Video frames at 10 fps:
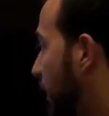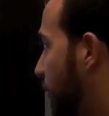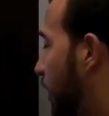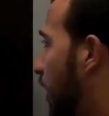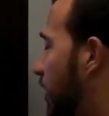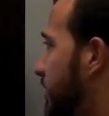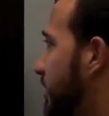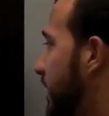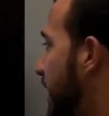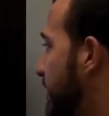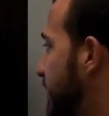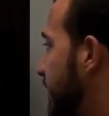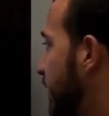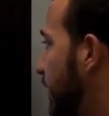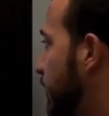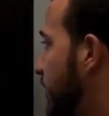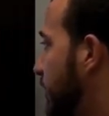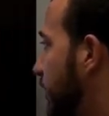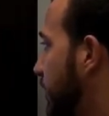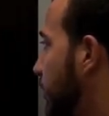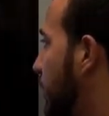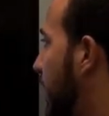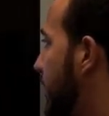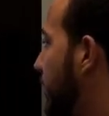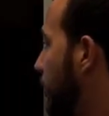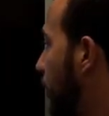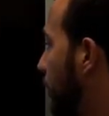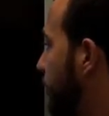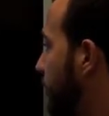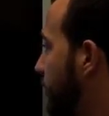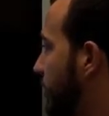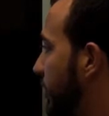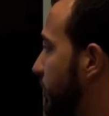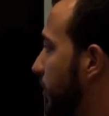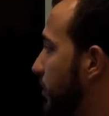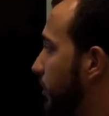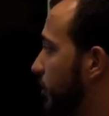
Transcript: For all our designs, we took into account a closed system